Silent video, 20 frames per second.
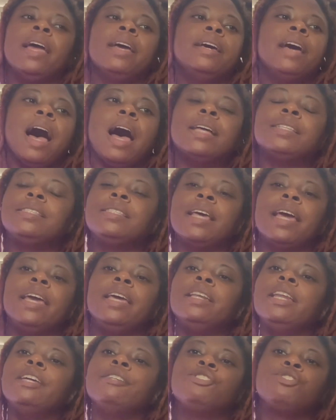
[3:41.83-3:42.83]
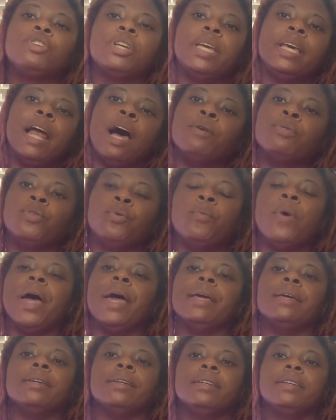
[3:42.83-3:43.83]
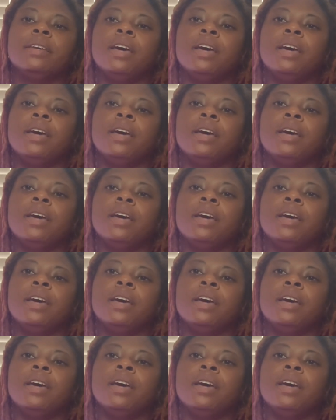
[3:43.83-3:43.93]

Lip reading: God said he needs you to get out the way.